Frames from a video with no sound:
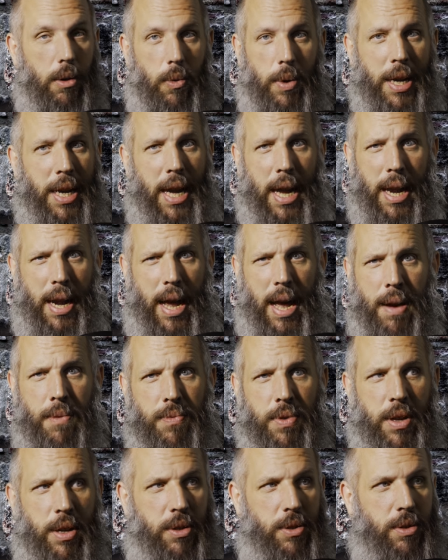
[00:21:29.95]
we can't
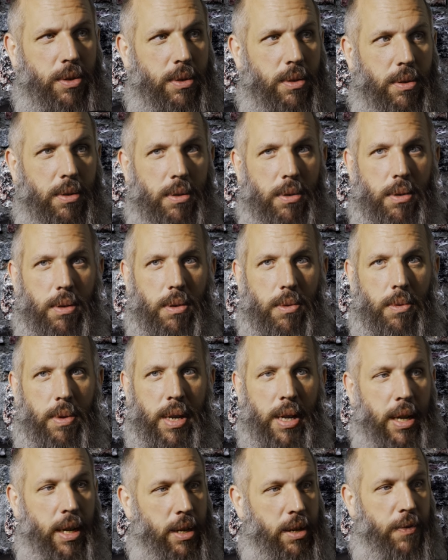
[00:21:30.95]
have this.
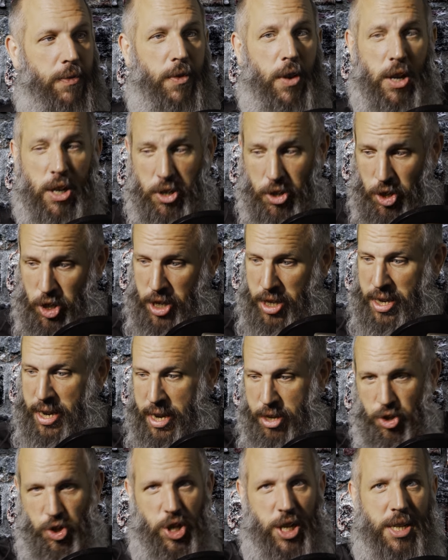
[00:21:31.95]
We need to fucking shut
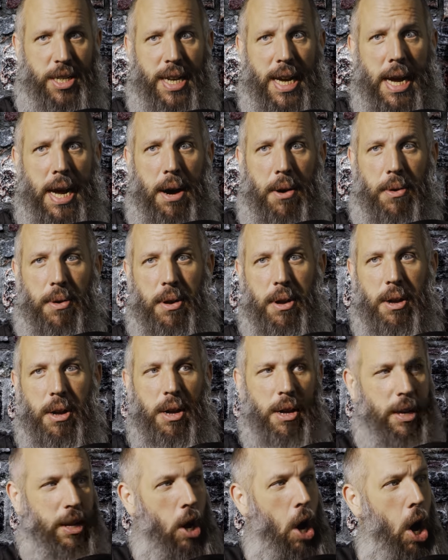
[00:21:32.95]
that shit down.
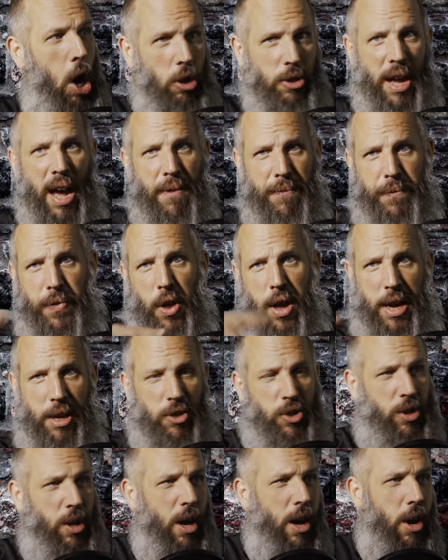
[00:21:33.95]
Call
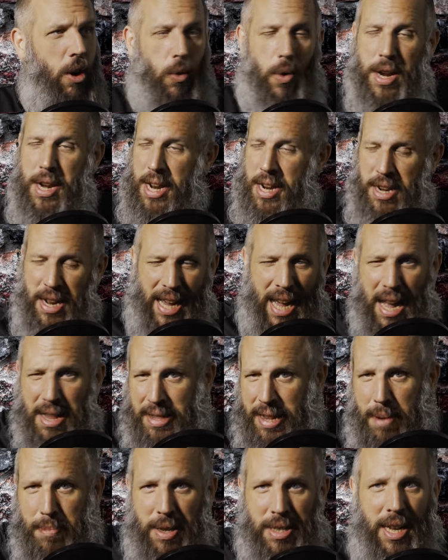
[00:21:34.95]
Netflix. We need to
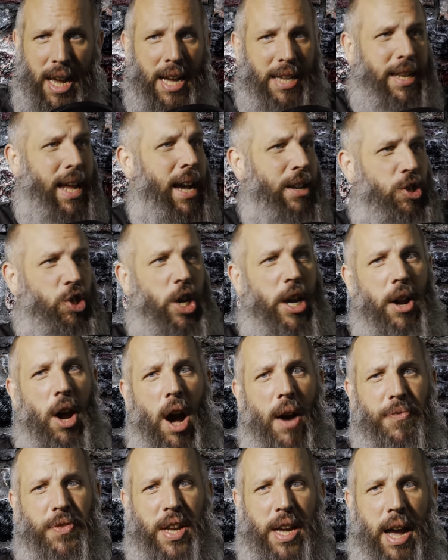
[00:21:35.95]
get them to take that shit
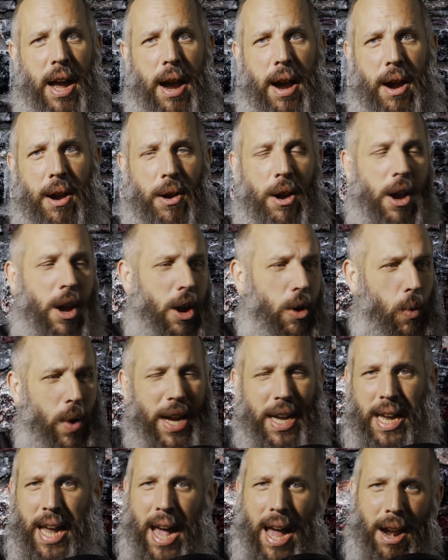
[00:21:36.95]
off the air.
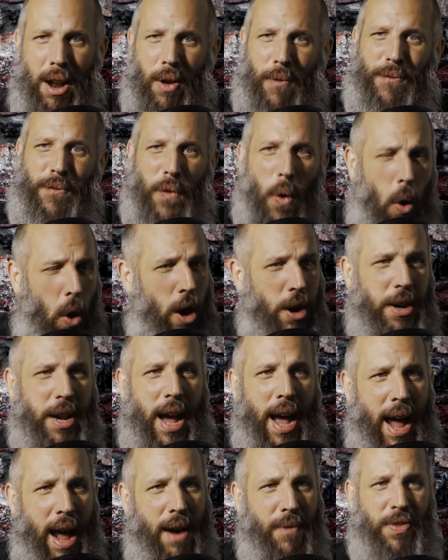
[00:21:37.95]
We can't afford
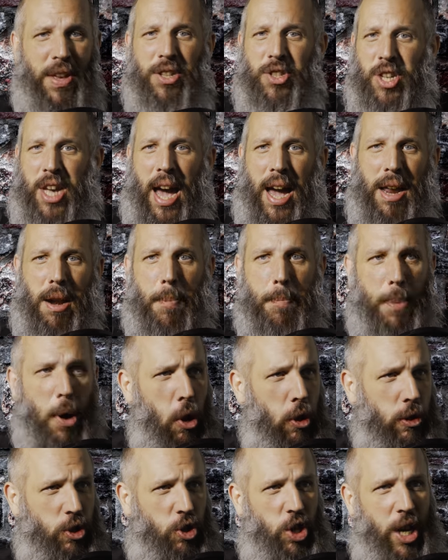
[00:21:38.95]
to have this kind of
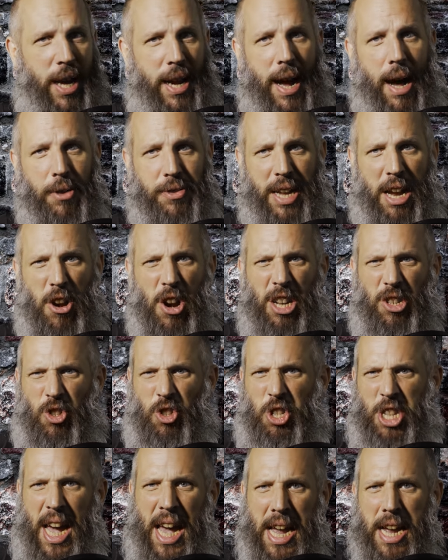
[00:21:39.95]
bullshit out there.
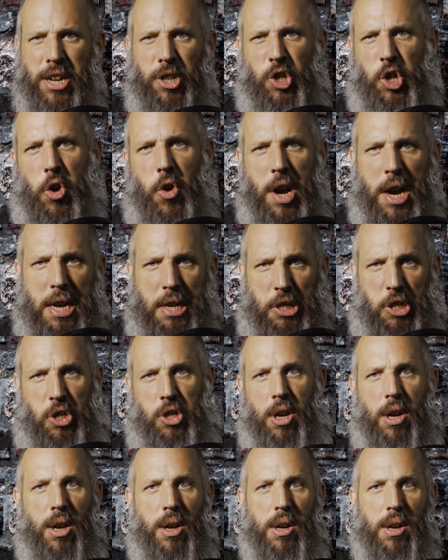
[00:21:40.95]
It's
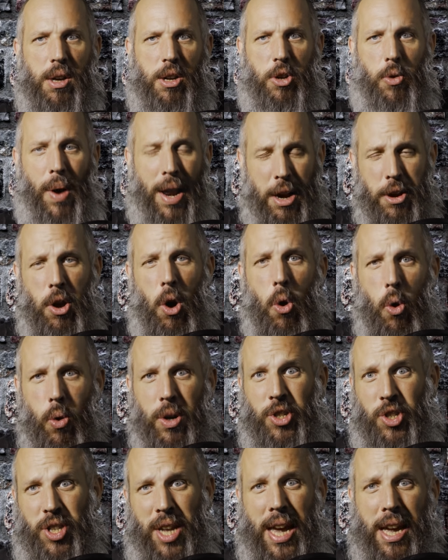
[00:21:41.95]
dangerous. You want to know
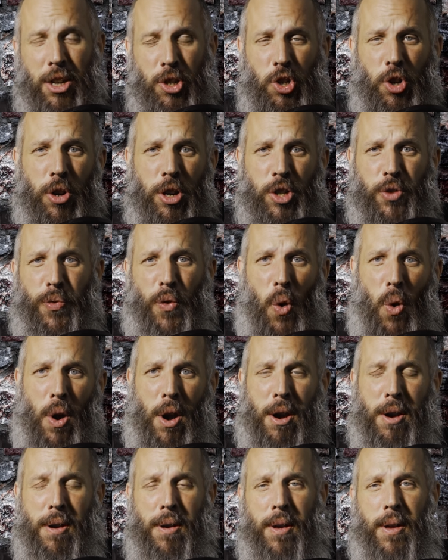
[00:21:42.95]
who it's dangerous
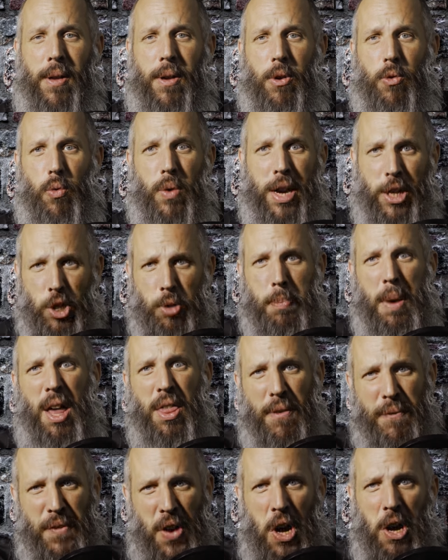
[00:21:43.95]
for? Rich
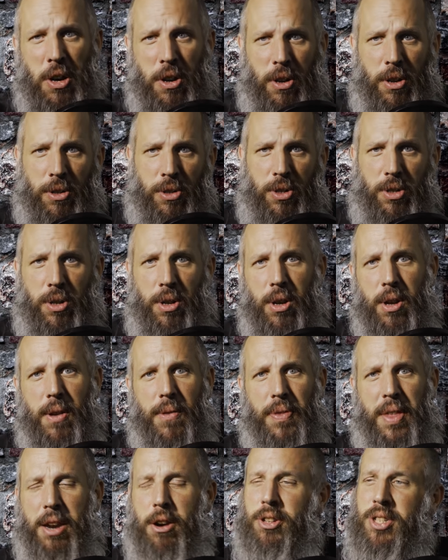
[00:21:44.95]
motherfuckers
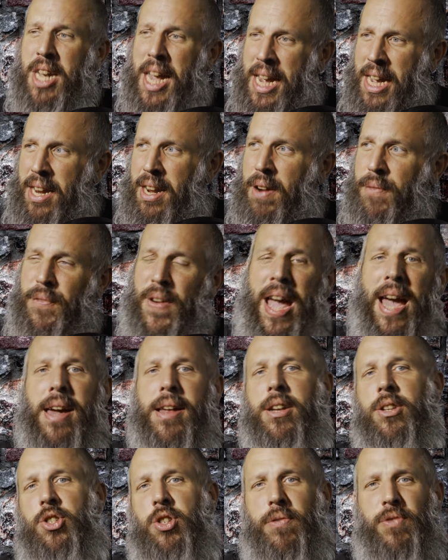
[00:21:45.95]
that are taking
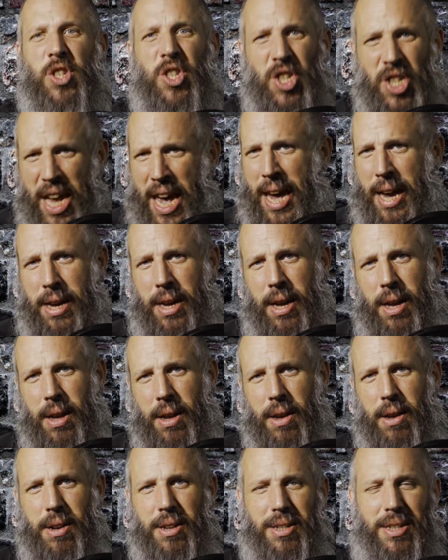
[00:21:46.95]
advantage of sick,
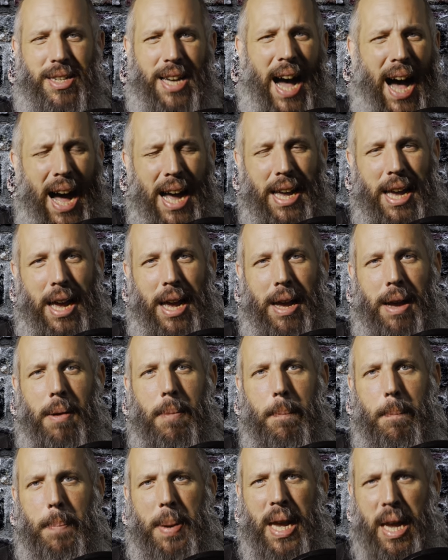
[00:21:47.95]

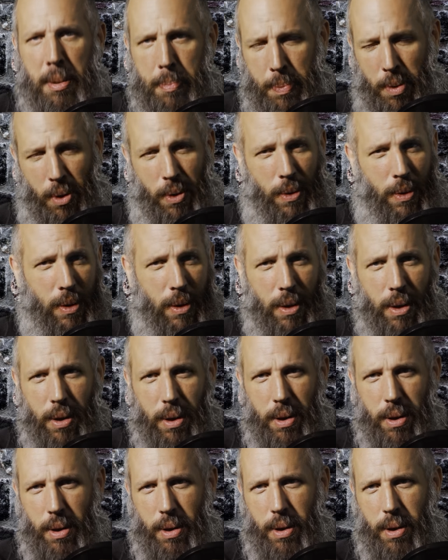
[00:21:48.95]
dying people.
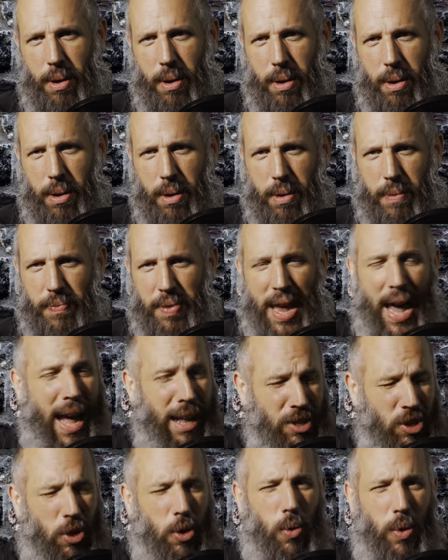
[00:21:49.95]

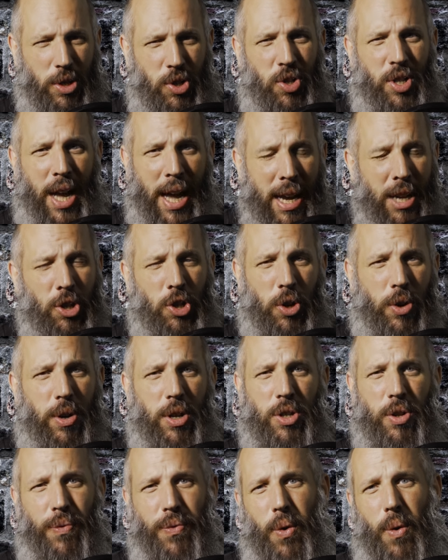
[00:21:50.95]
That's who it's
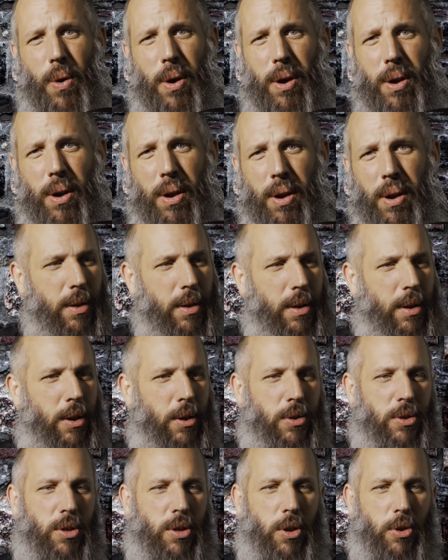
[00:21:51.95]
dangerous for.
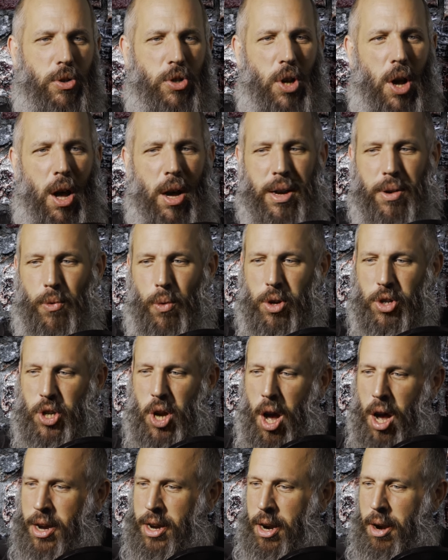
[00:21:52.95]
You're, you're talk, we're
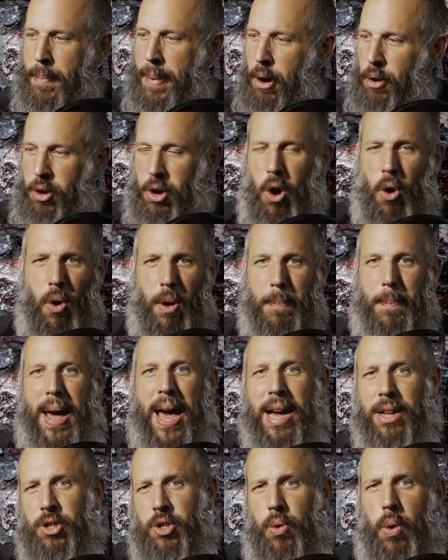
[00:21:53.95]
talking about going
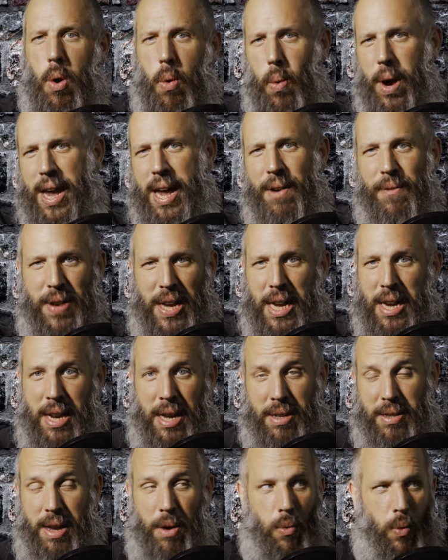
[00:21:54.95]
back to a way of
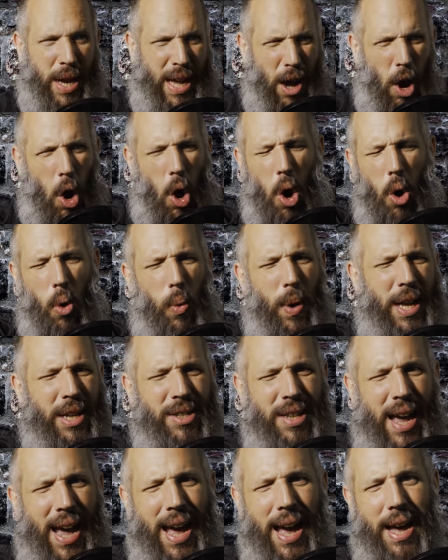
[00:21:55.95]
eating that we
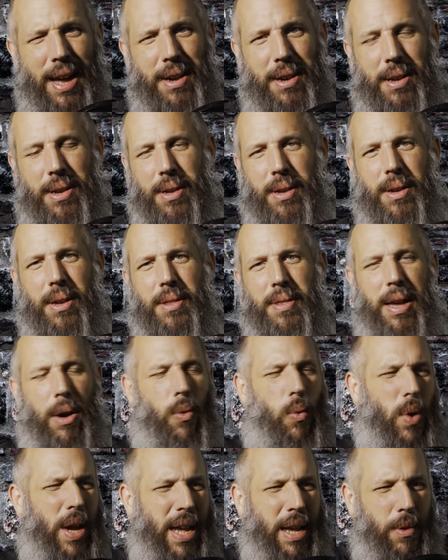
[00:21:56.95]
always had,
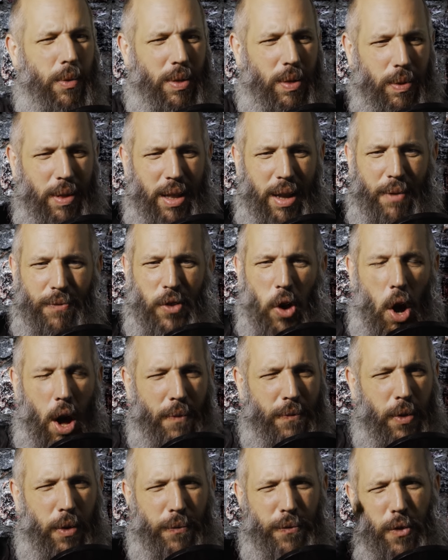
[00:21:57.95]
that we lived
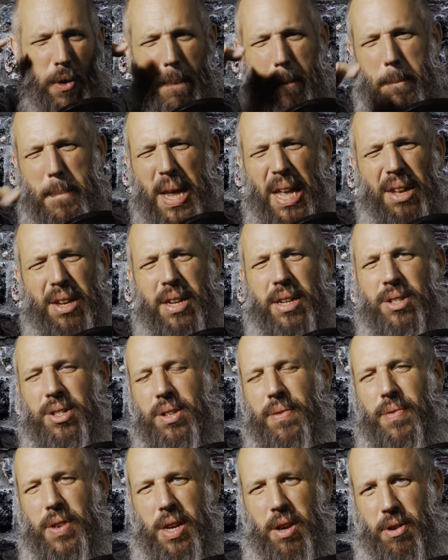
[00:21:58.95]
off of for millions of